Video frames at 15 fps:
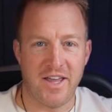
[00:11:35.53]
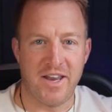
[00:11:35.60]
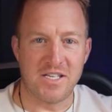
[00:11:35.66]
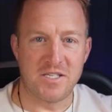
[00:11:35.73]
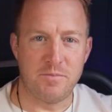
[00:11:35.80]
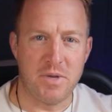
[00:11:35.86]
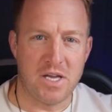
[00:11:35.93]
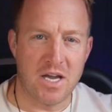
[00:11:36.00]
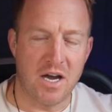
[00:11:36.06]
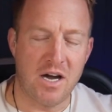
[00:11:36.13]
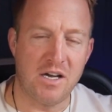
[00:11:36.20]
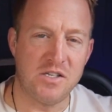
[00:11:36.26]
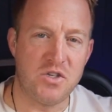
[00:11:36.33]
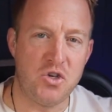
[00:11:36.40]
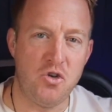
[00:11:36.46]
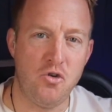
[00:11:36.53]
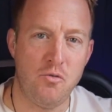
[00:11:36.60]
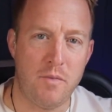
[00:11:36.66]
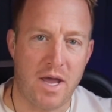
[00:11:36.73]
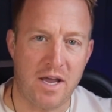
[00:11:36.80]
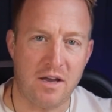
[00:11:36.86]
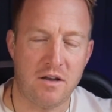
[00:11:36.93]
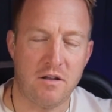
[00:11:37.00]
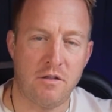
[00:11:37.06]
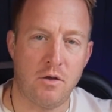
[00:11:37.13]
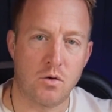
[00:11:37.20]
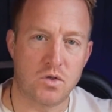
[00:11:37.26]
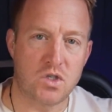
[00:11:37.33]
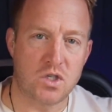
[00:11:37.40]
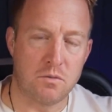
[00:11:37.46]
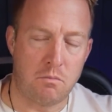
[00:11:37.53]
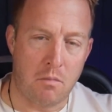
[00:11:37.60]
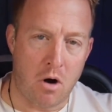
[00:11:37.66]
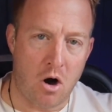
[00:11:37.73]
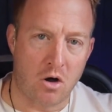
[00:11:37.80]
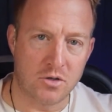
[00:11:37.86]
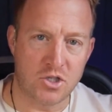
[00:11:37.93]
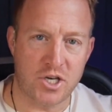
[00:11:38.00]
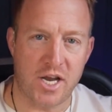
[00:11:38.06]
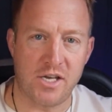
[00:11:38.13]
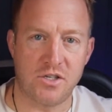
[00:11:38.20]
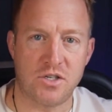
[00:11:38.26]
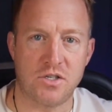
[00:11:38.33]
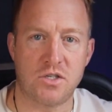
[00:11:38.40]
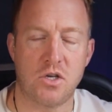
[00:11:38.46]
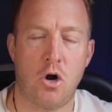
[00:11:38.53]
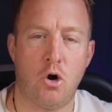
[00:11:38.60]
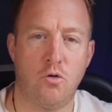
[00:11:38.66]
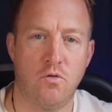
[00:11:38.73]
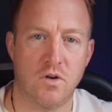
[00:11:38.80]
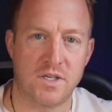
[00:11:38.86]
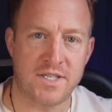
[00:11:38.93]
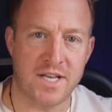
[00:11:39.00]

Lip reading: And it's because you made those small changes over